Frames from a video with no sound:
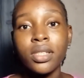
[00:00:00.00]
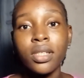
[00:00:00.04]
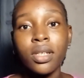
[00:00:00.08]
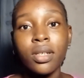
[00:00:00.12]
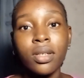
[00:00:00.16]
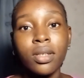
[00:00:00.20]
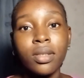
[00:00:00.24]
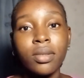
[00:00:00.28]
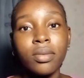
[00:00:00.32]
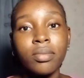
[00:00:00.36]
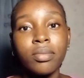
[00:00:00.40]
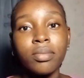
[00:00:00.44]

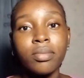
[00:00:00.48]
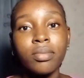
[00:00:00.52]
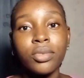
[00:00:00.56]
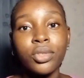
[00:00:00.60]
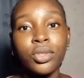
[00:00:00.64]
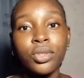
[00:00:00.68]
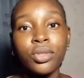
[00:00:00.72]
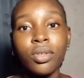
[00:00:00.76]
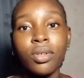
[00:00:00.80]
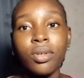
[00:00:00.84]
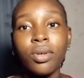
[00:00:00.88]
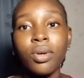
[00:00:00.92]
Um
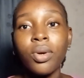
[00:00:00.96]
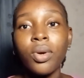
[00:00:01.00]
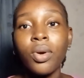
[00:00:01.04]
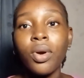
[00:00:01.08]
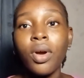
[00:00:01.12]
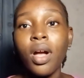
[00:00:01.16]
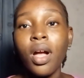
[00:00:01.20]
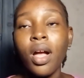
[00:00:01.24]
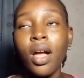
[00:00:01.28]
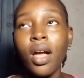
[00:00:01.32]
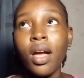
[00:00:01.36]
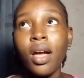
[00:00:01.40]

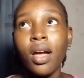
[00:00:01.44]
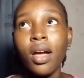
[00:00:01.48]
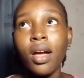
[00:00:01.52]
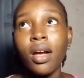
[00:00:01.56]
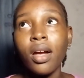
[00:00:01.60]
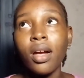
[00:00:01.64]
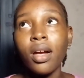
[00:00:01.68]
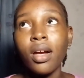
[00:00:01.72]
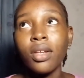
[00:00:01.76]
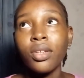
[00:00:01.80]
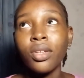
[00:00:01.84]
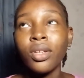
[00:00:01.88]
so
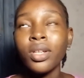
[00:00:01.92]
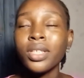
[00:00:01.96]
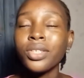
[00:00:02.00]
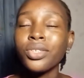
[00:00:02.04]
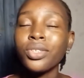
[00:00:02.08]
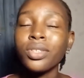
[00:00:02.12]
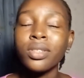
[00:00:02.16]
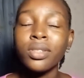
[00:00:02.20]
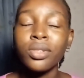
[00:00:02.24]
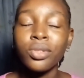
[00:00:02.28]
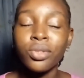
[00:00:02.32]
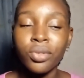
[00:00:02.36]
not
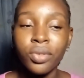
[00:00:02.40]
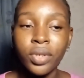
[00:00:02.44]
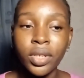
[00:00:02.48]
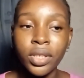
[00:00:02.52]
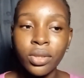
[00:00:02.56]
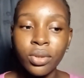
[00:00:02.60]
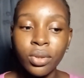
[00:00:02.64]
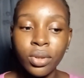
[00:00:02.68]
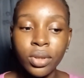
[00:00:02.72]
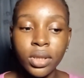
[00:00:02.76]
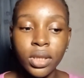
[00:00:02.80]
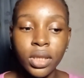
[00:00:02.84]
literally to
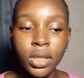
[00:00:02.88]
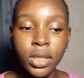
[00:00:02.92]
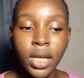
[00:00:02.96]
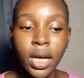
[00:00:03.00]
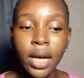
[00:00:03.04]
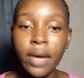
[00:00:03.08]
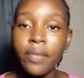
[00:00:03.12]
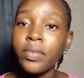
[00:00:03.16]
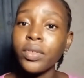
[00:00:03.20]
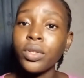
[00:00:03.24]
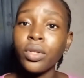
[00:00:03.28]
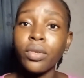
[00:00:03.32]
create content, I
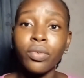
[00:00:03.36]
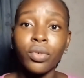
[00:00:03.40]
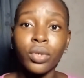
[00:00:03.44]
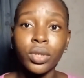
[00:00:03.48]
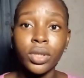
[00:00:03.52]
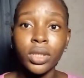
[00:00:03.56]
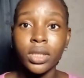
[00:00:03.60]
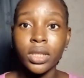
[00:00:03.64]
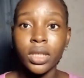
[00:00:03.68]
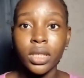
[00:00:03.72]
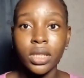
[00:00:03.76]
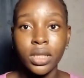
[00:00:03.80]
have a lot of
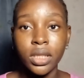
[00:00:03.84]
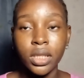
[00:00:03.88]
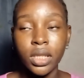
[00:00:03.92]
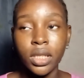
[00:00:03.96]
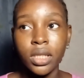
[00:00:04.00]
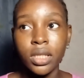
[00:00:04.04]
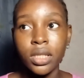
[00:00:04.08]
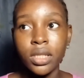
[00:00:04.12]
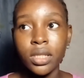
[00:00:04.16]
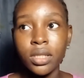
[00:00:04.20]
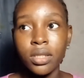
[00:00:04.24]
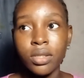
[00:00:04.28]
content
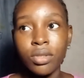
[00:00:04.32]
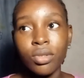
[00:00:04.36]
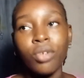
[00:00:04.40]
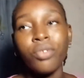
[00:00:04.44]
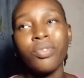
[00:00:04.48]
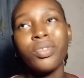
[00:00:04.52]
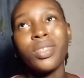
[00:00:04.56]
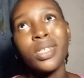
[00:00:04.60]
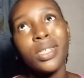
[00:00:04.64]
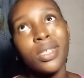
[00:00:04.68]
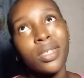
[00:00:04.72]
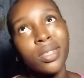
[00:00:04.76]
ideas.
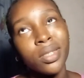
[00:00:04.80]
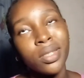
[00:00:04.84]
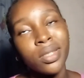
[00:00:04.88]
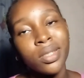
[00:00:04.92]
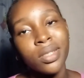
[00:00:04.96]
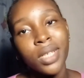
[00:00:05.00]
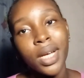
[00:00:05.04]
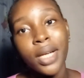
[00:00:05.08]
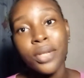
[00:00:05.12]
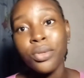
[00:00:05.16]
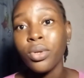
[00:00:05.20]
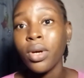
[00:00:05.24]
Not really,
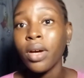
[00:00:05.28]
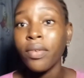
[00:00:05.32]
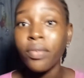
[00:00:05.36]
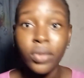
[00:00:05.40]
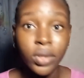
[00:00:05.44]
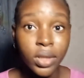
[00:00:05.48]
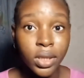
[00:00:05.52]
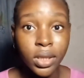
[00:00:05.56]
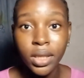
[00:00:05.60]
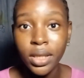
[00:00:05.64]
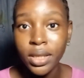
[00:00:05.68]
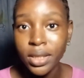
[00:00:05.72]
I don't have
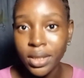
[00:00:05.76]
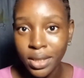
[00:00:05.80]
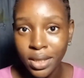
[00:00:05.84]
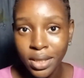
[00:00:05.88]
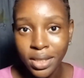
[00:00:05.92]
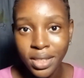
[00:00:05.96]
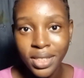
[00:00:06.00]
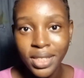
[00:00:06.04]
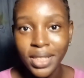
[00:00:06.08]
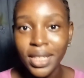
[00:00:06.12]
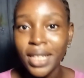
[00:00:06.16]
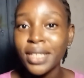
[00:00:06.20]
content
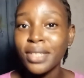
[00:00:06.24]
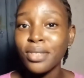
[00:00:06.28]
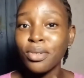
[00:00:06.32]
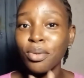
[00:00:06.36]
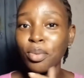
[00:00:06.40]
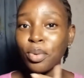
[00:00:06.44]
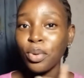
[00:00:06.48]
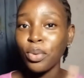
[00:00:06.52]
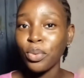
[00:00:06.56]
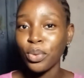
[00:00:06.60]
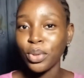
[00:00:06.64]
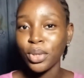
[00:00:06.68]
ideas. That's
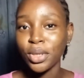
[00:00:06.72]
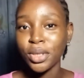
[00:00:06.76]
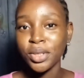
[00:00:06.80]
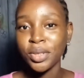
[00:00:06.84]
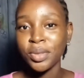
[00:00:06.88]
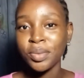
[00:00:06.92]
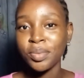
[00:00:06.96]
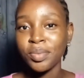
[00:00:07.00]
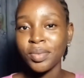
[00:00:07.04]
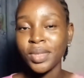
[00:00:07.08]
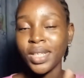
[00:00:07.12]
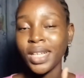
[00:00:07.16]
number
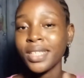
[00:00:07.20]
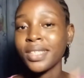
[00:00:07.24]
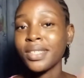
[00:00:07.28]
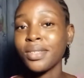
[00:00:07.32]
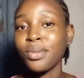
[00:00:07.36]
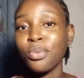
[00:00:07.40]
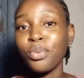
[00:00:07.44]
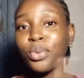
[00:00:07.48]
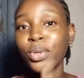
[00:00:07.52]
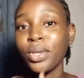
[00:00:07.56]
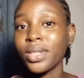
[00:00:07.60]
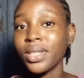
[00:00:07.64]
one, that's
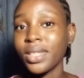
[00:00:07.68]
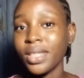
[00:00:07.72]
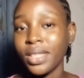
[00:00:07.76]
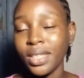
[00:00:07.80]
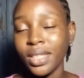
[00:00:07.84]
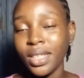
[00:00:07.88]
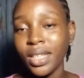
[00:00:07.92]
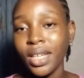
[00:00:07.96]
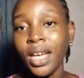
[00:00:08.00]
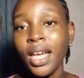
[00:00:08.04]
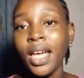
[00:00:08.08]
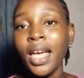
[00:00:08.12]
the one
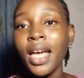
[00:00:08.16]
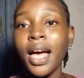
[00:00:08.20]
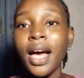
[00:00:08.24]
thing.